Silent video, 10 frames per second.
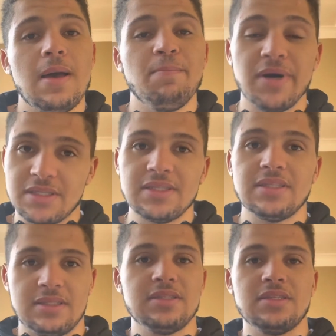But
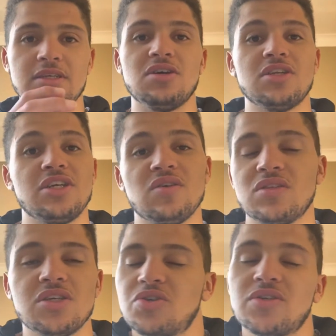yeah, neon
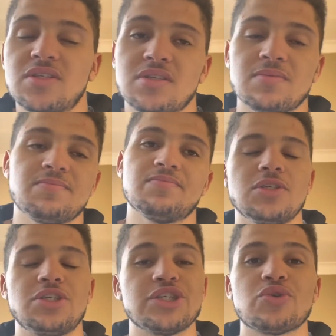tetras,
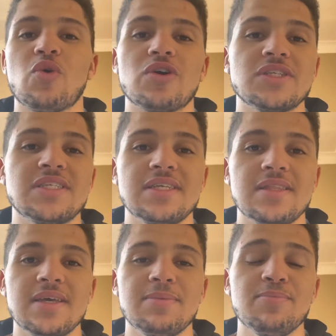just quarantine
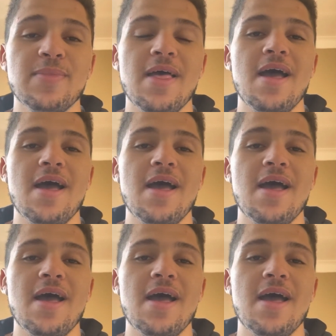them.